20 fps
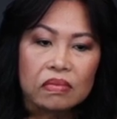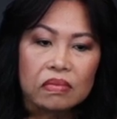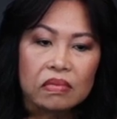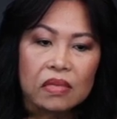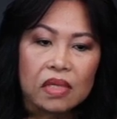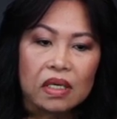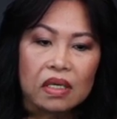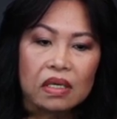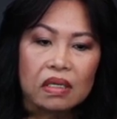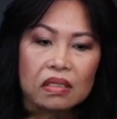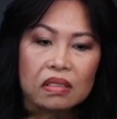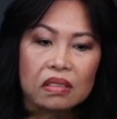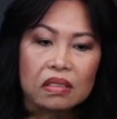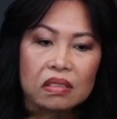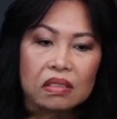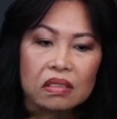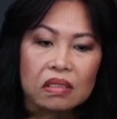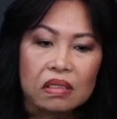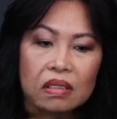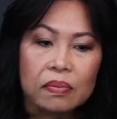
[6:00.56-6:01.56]
that
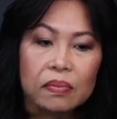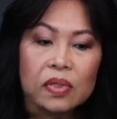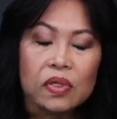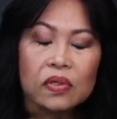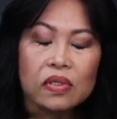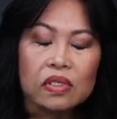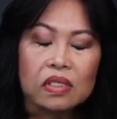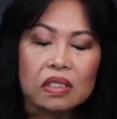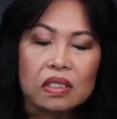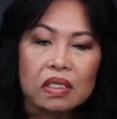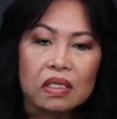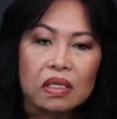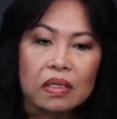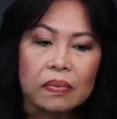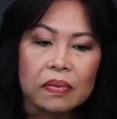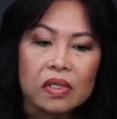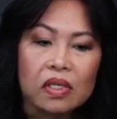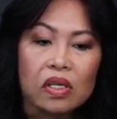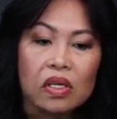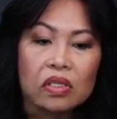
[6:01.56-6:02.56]
the community I
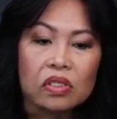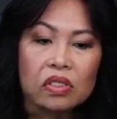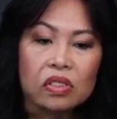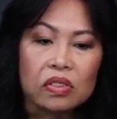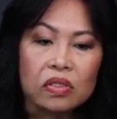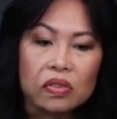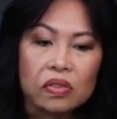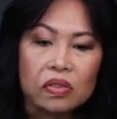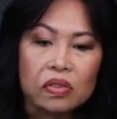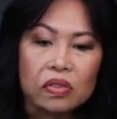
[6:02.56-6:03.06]
belong to